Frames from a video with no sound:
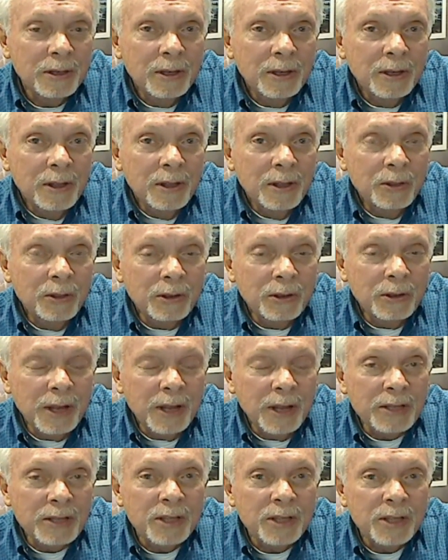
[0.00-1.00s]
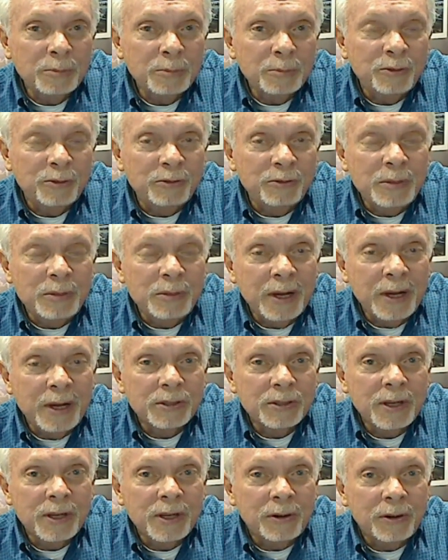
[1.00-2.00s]
they'll last up to 50 miles an
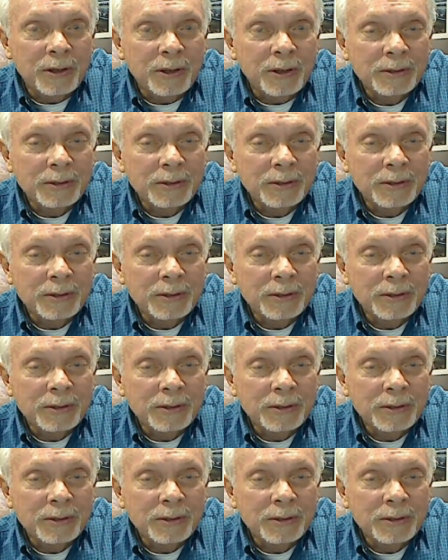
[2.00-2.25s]
hour.